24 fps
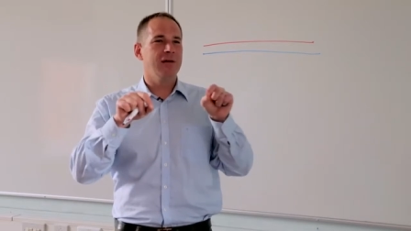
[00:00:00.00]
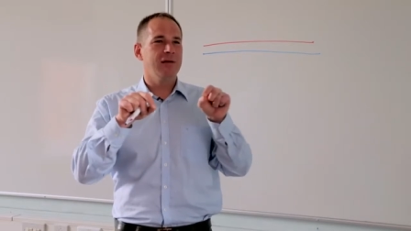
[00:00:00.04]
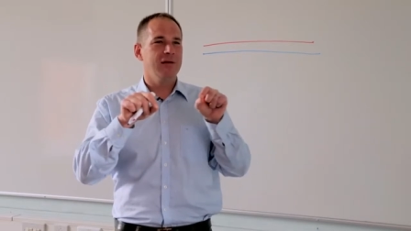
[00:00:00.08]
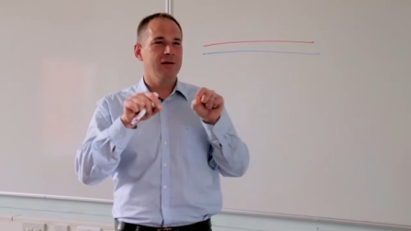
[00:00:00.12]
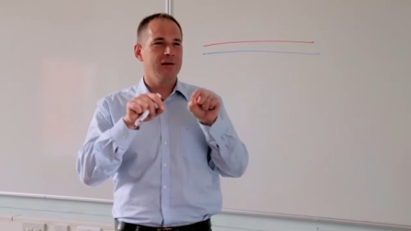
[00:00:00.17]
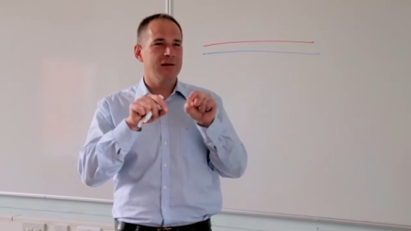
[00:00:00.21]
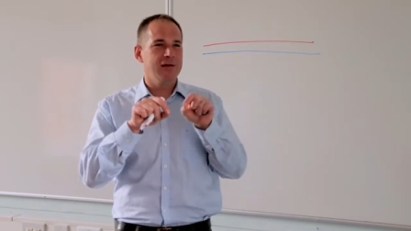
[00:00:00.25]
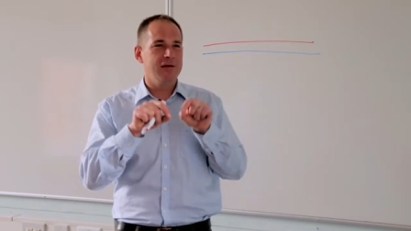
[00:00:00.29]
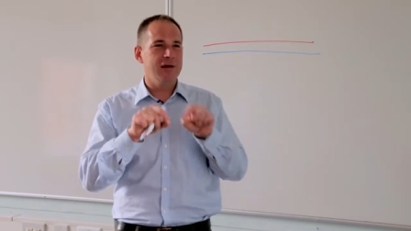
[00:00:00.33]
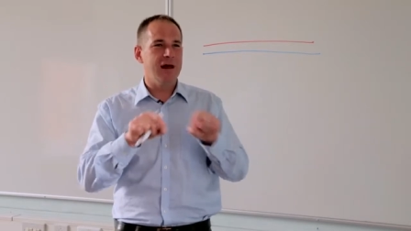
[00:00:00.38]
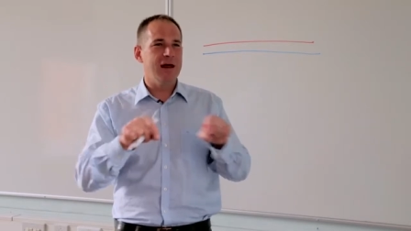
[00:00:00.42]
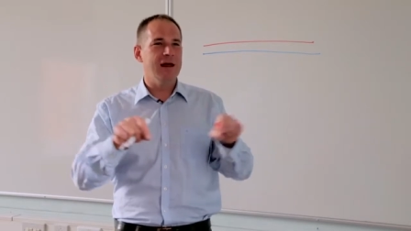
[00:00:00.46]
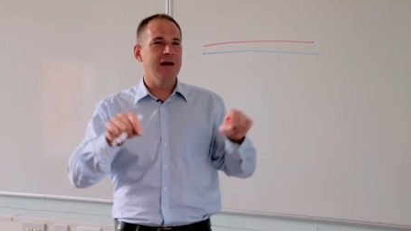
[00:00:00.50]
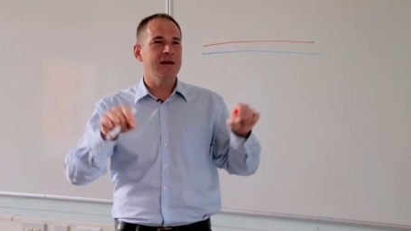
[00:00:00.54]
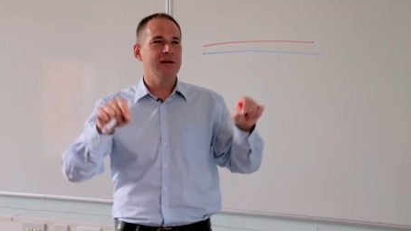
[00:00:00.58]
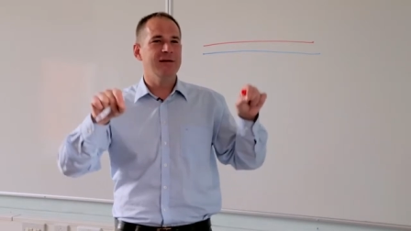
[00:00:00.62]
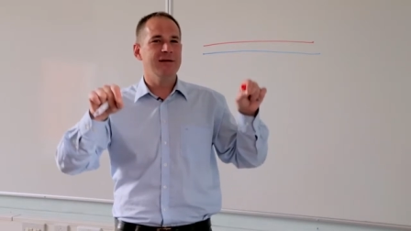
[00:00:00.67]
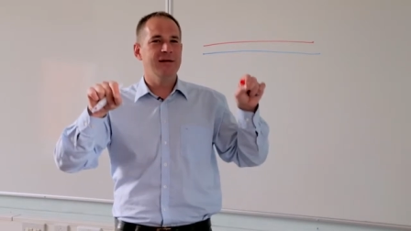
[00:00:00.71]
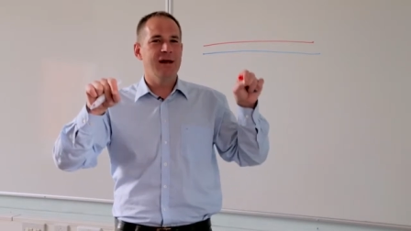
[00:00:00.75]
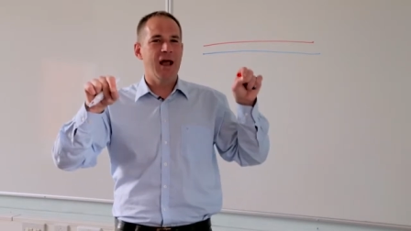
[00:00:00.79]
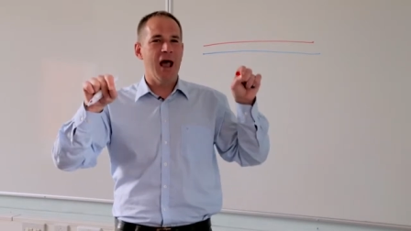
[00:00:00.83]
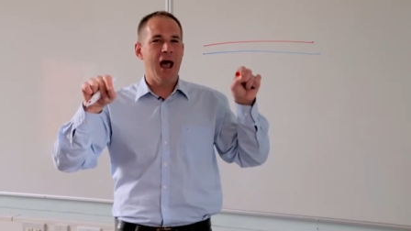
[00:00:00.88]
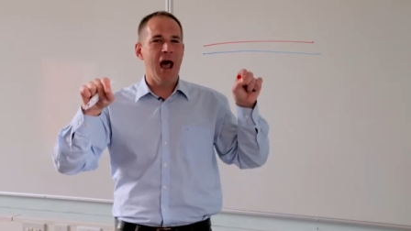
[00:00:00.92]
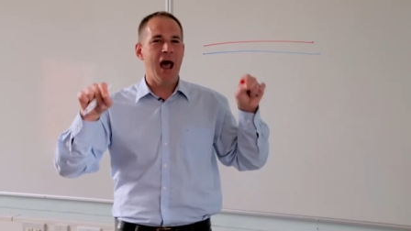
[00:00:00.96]

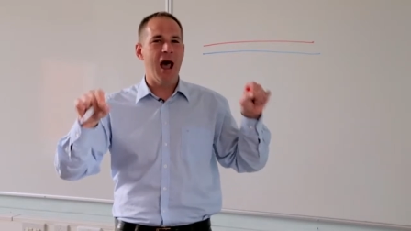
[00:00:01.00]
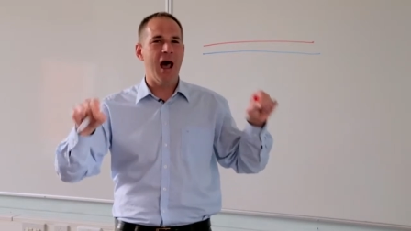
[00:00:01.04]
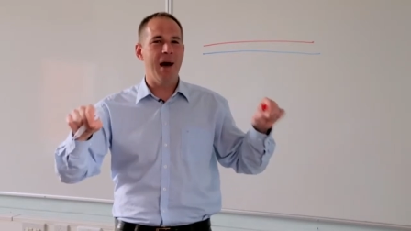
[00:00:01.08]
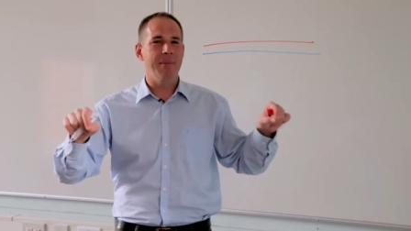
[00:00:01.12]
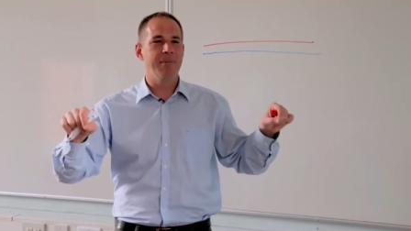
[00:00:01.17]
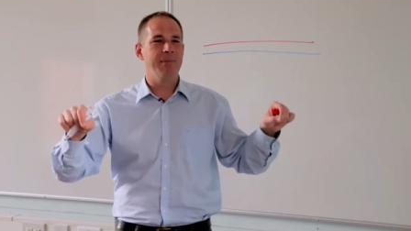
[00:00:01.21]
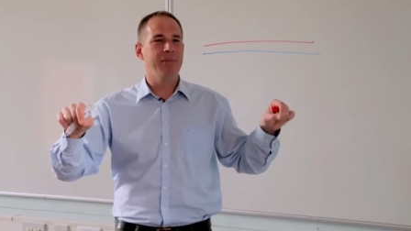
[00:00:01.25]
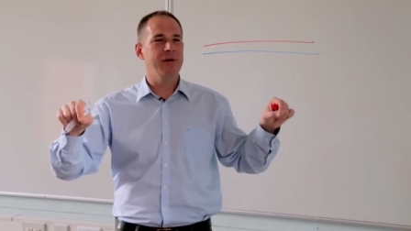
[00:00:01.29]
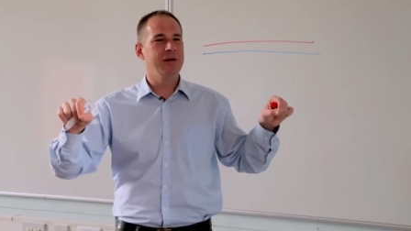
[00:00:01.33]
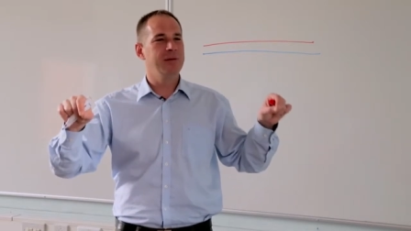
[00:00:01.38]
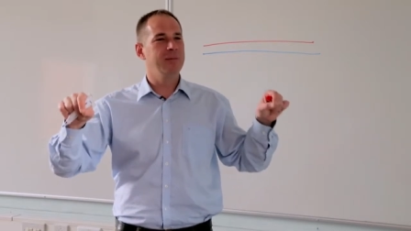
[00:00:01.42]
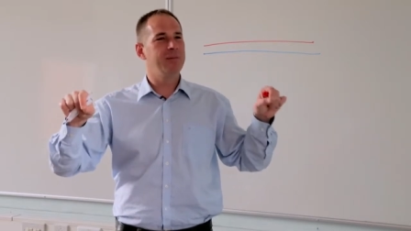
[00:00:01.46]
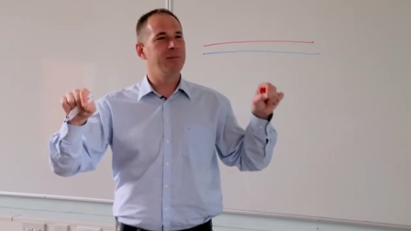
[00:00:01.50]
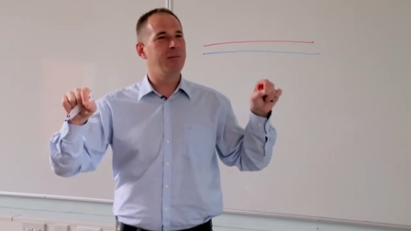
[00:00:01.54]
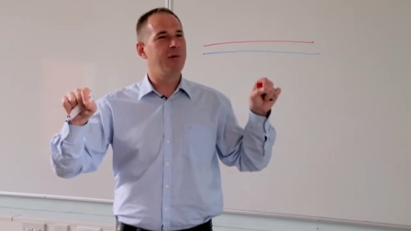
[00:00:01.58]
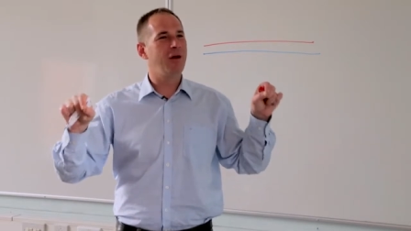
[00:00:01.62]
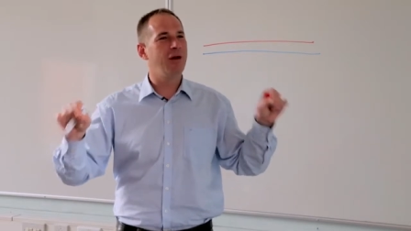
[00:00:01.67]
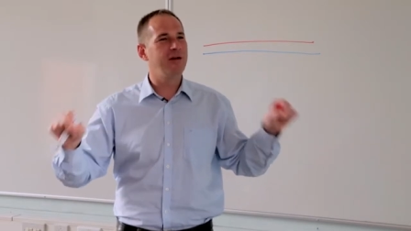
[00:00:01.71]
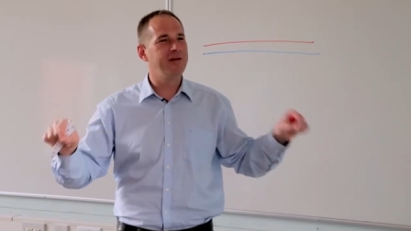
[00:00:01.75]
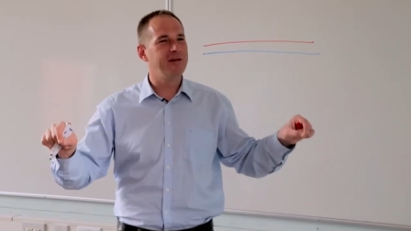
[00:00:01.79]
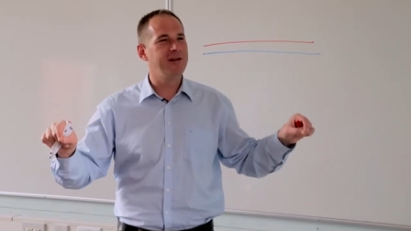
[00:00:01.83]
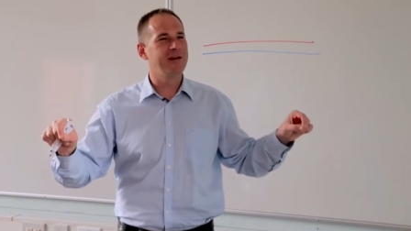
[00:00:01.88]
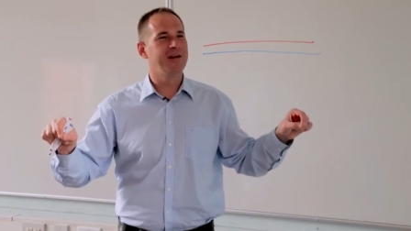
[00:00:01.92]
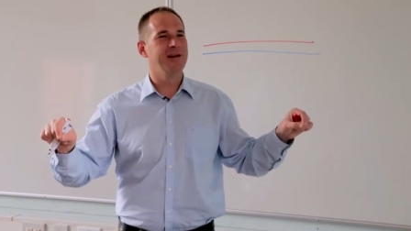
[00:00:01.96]
things happen
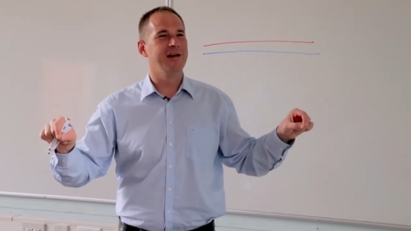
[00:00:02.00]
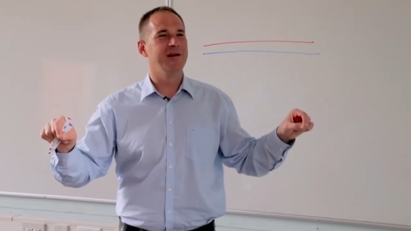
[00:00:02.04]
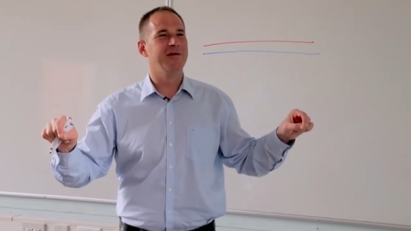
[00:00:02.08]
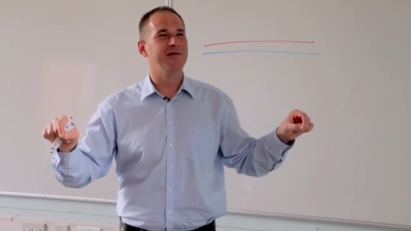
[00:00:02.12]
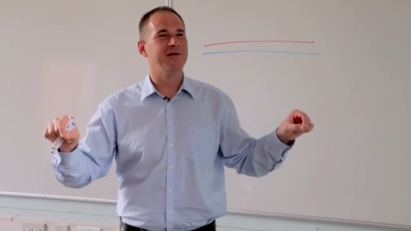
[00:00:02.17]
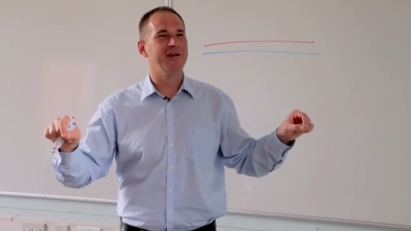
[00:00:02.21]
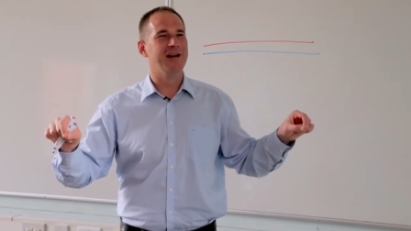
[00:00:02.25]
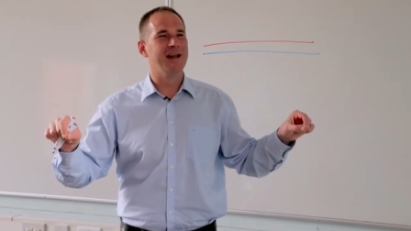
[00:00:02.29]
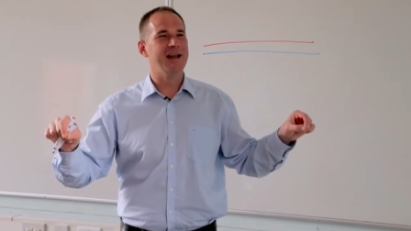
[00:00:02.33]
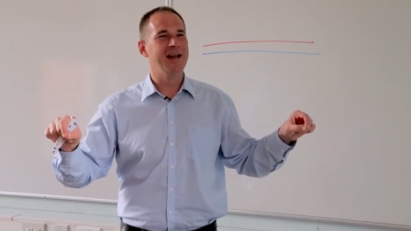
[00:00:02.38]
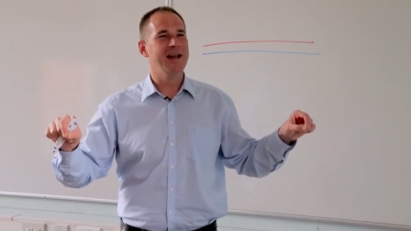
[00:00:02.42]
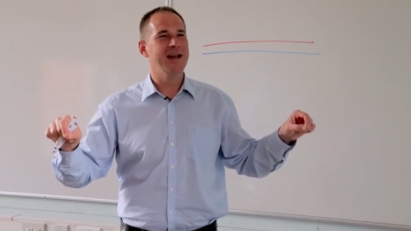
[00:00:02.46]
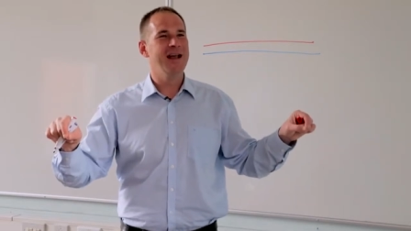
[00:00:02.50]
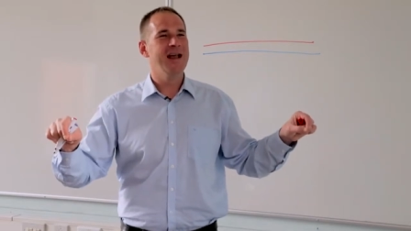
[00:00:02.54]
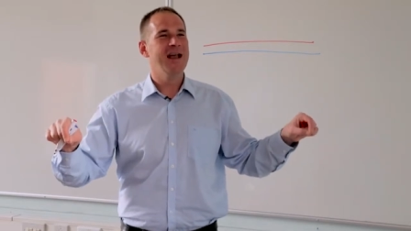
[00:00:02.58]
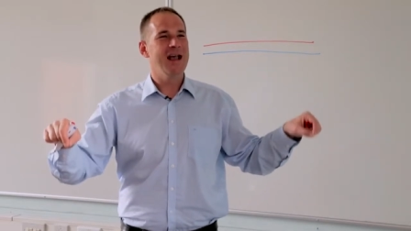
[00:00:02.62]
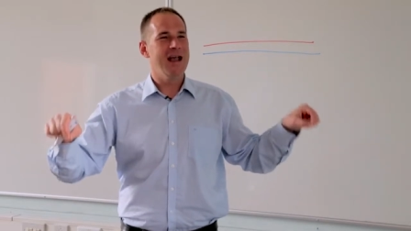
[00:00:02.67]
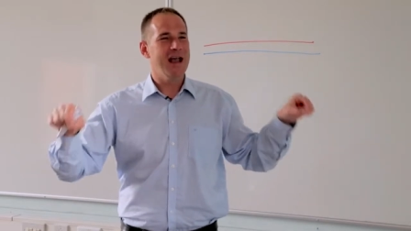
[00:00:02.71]
positively